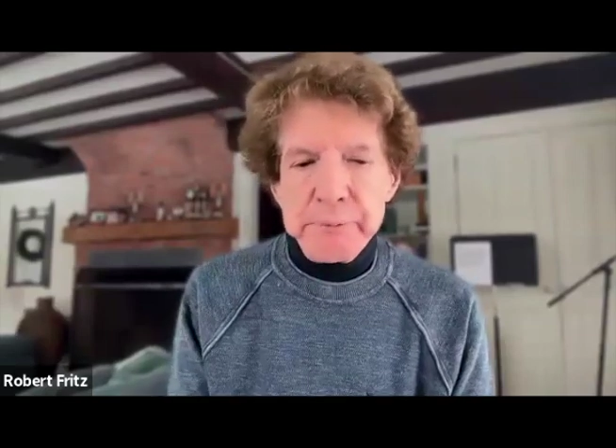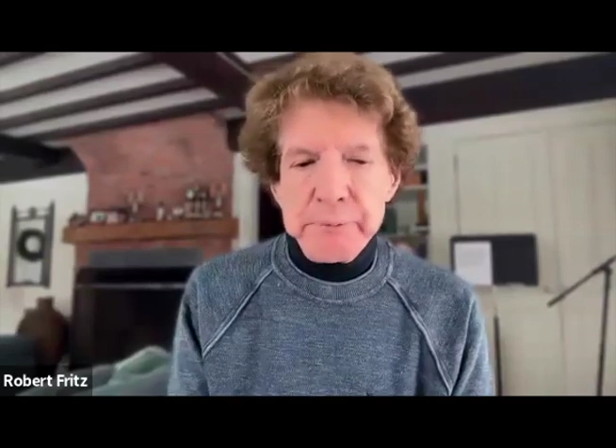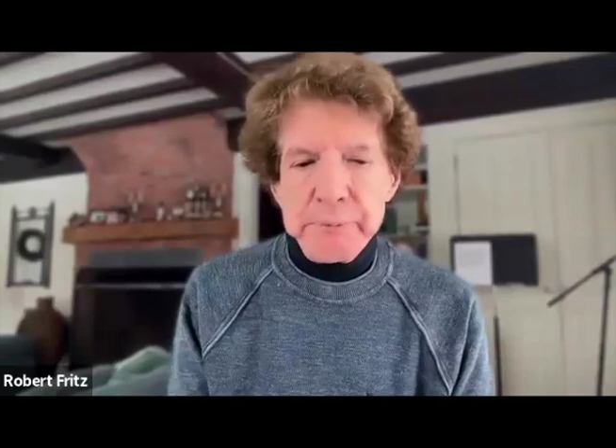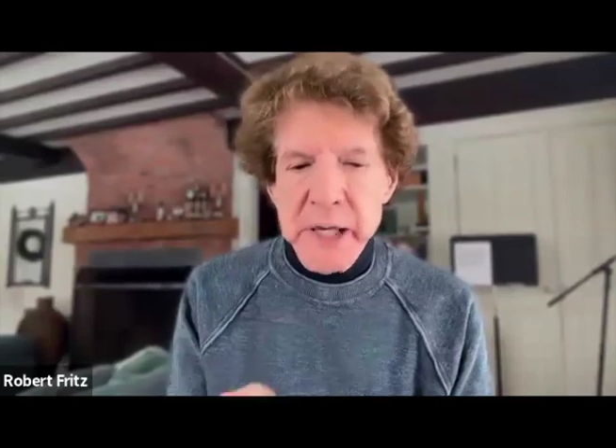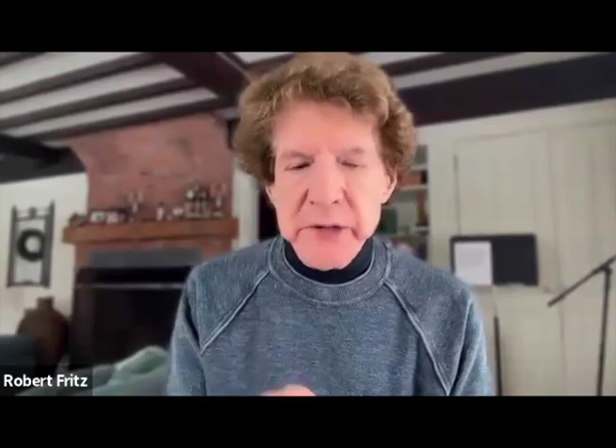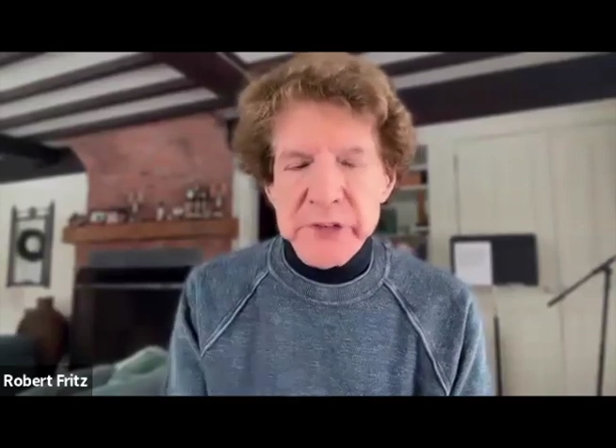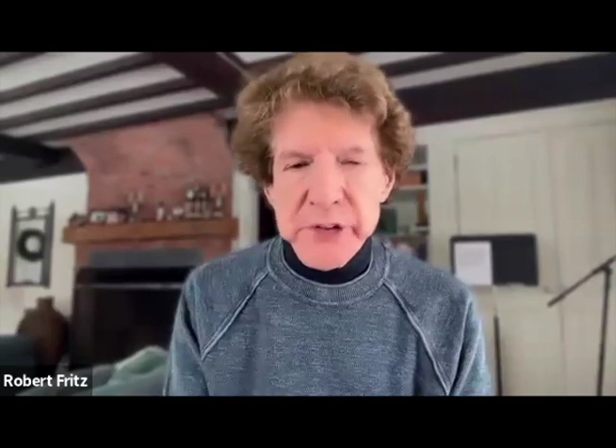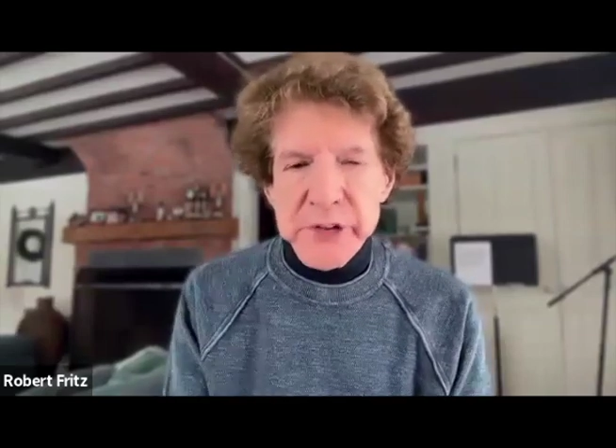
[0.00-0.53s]

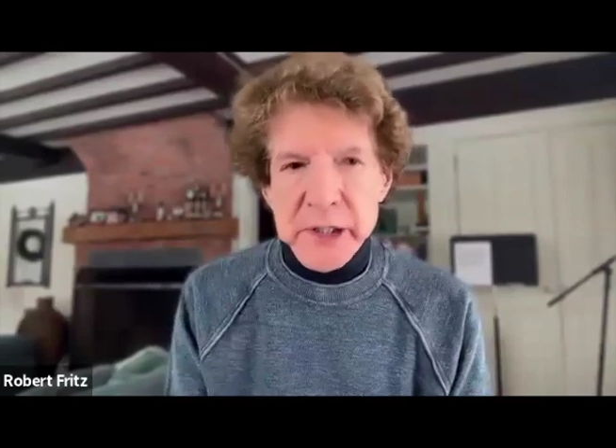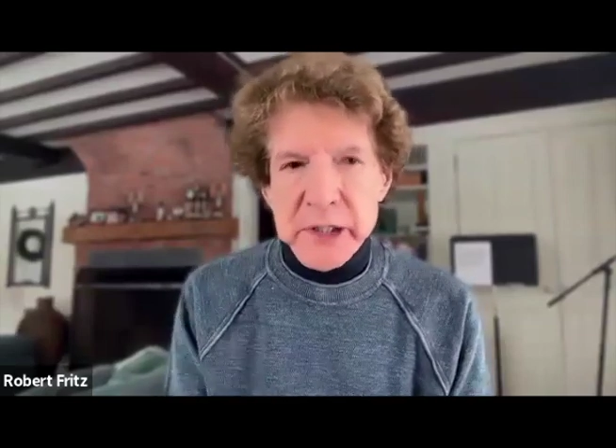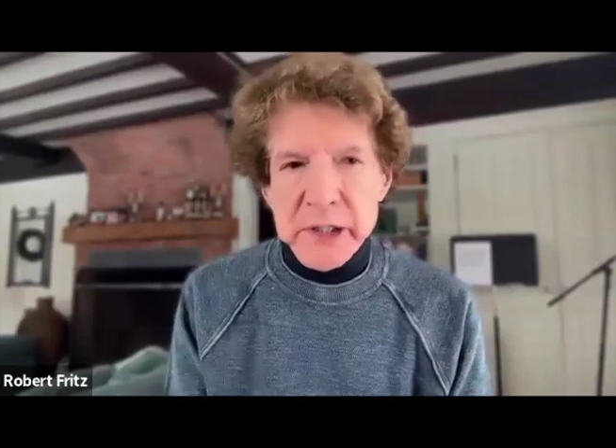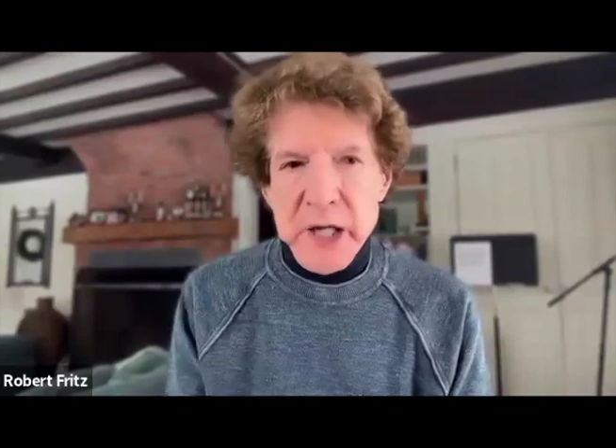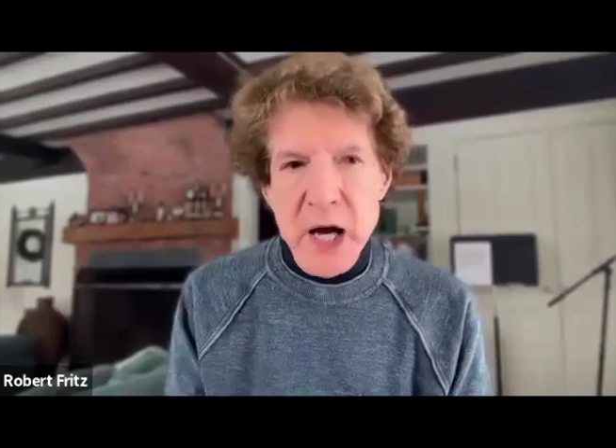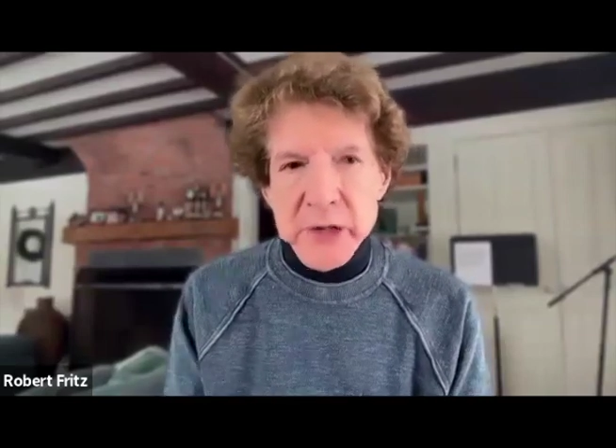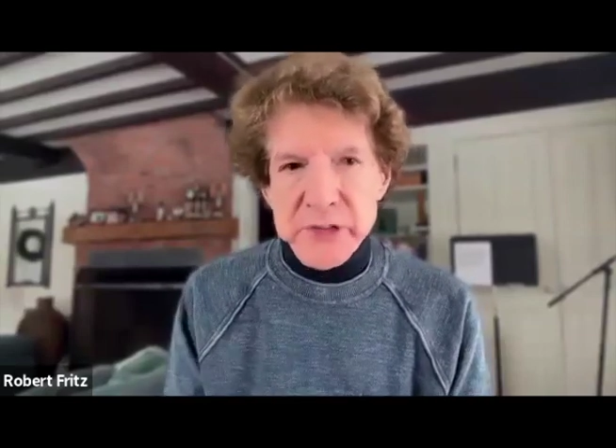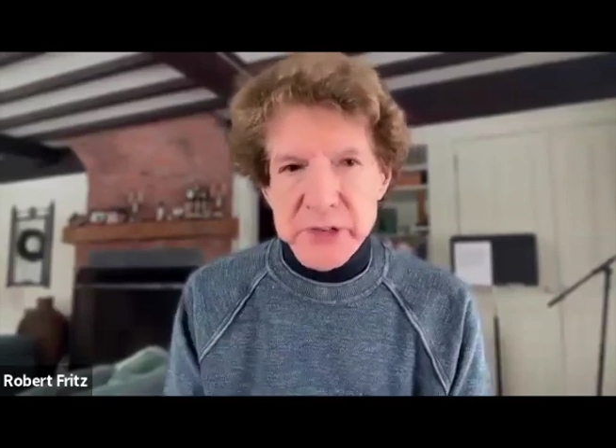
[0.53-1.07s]
basic
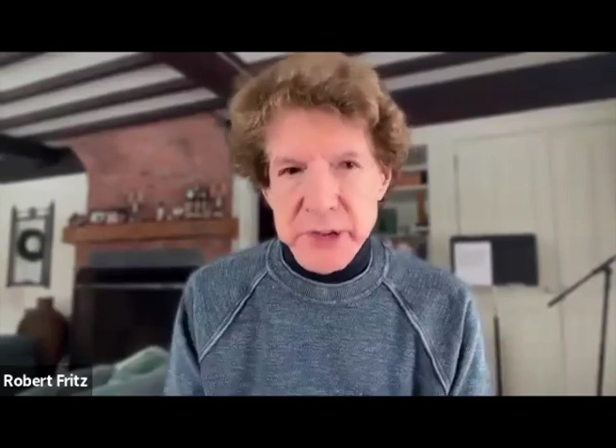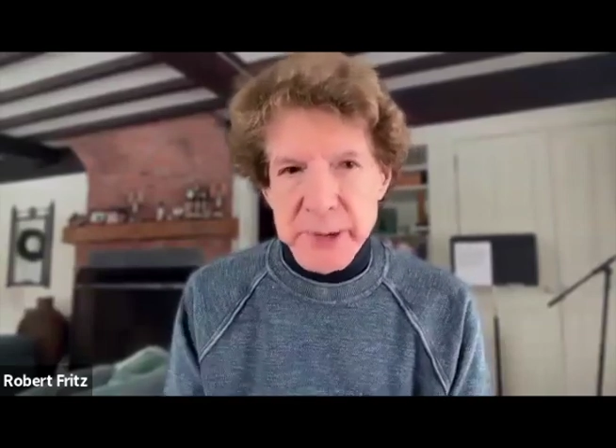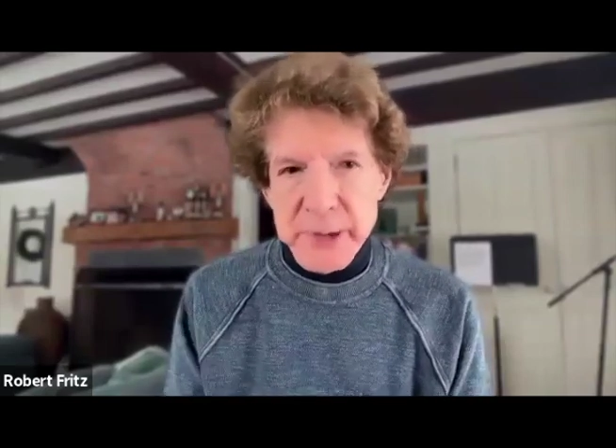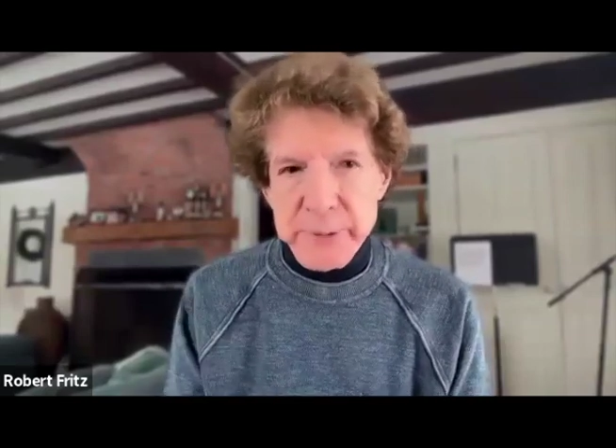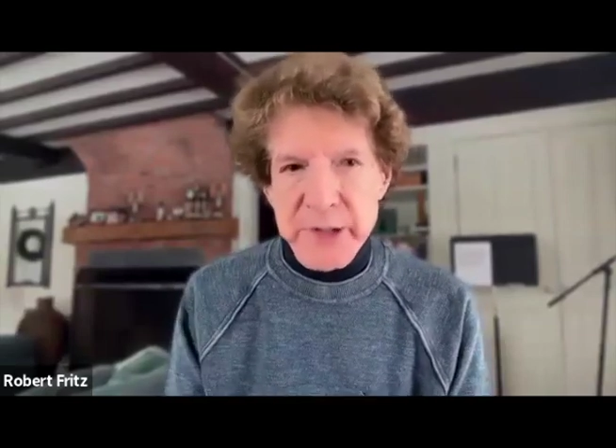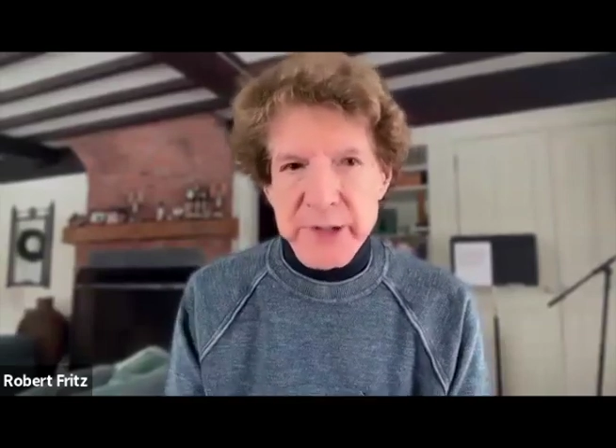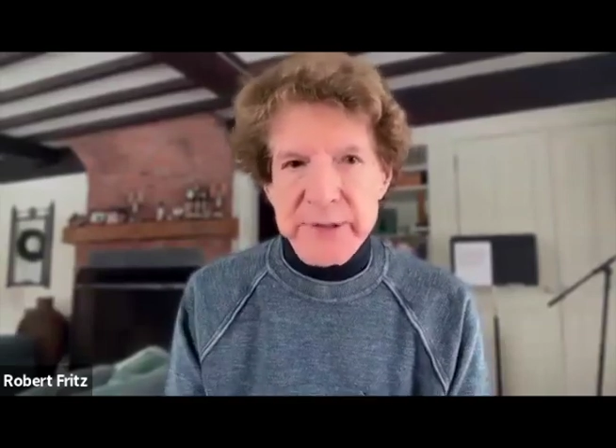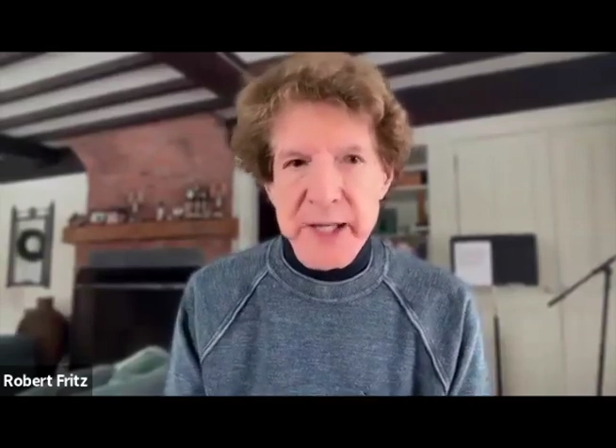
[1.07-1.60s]

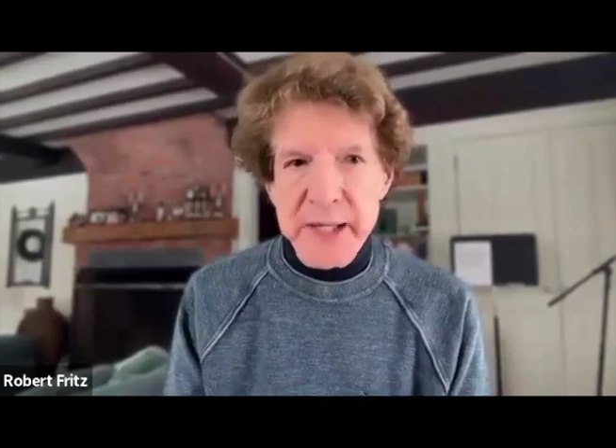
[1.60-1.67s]
concepts that